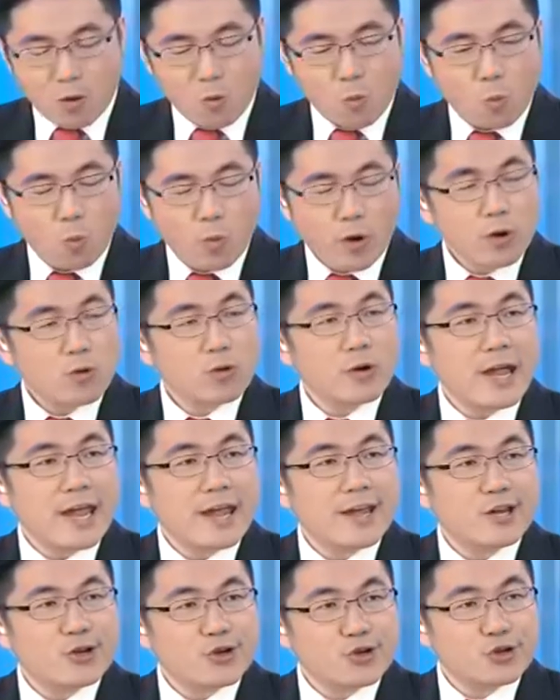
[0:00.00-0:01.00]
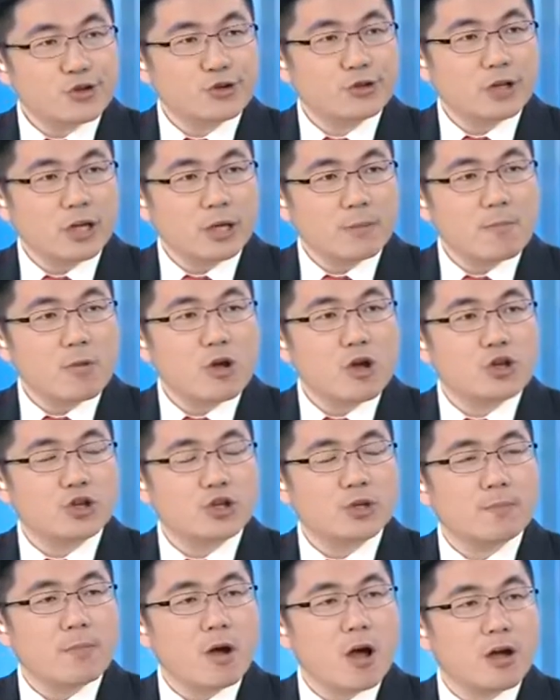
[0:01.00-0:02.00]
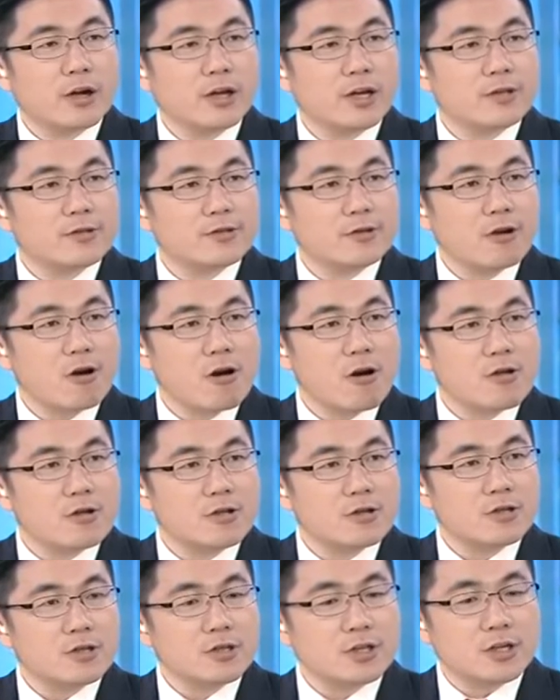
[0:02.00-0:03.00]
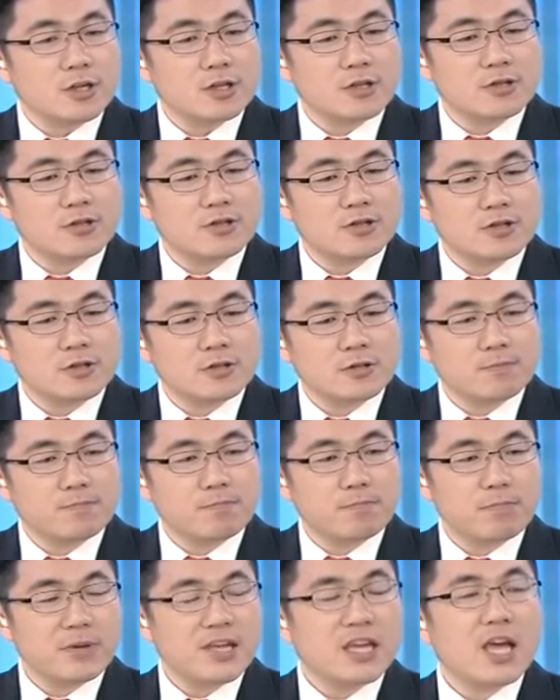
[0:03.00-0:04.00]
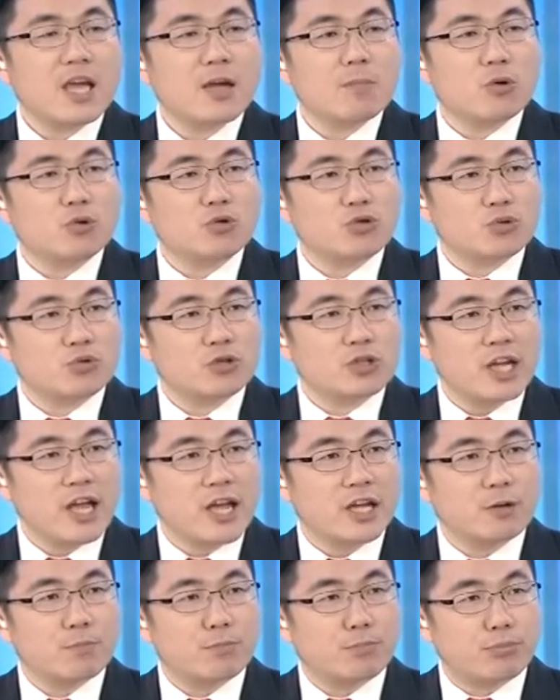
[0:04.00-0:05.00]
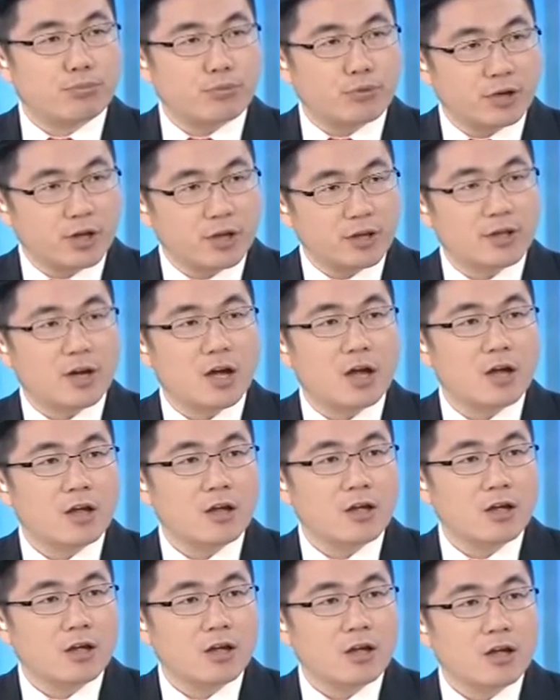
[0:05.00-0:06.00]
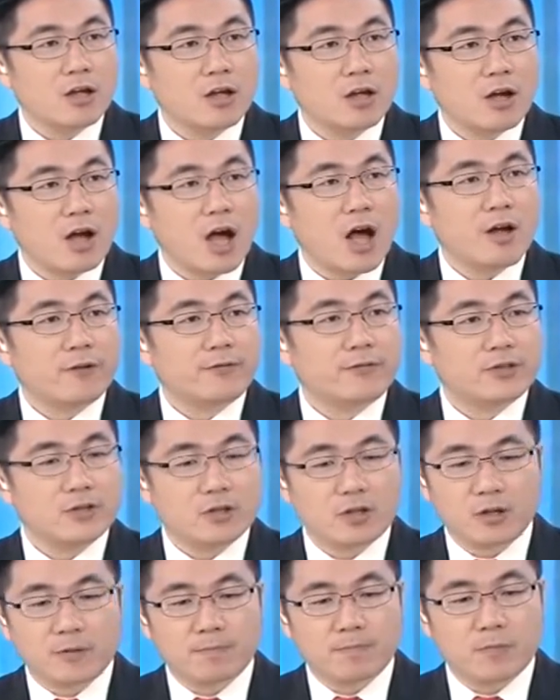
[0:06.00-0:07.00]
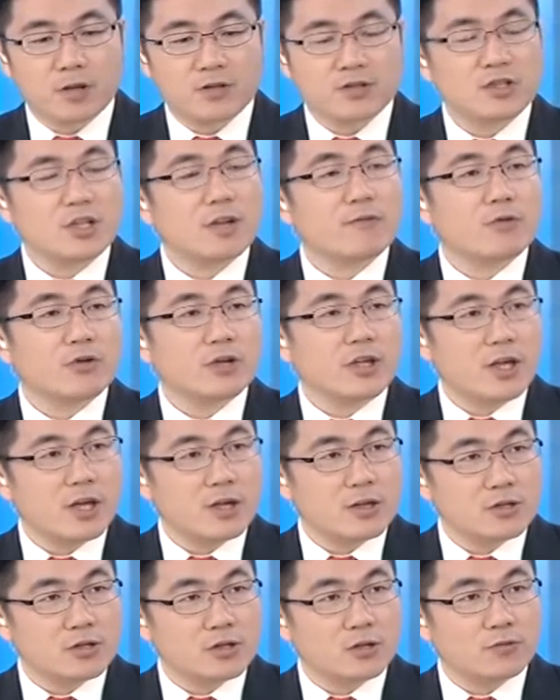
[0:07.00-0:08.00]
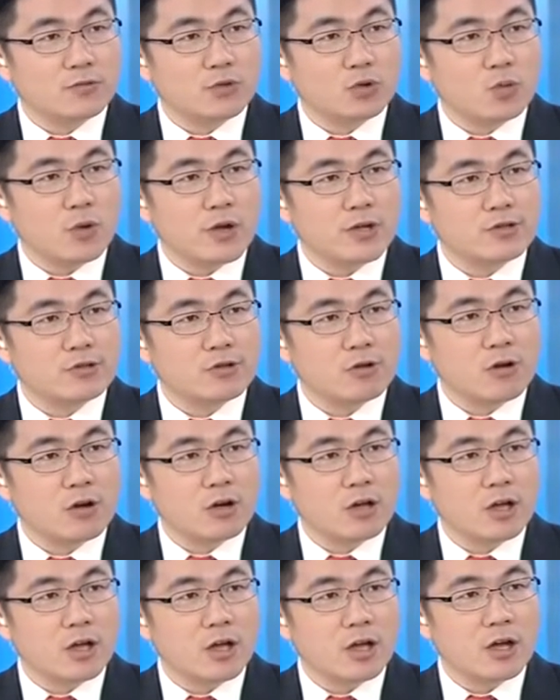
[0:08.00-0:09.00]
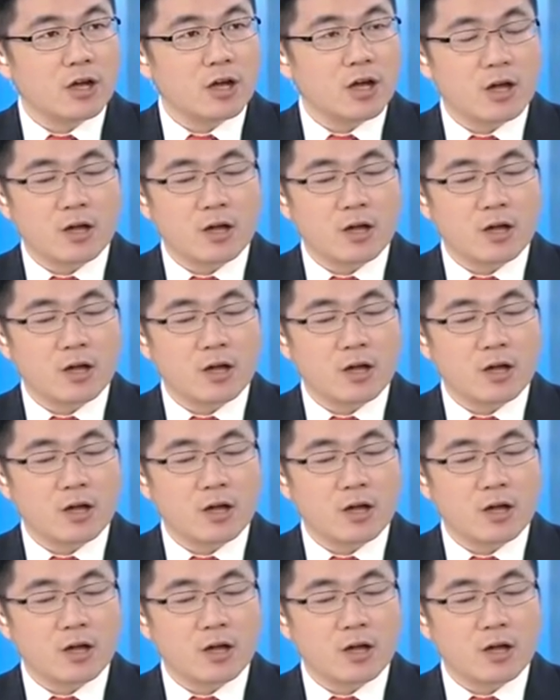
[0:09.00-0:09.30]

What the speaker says: now, will Asian emerging markets currencies be able to take a breather after several years of US dollar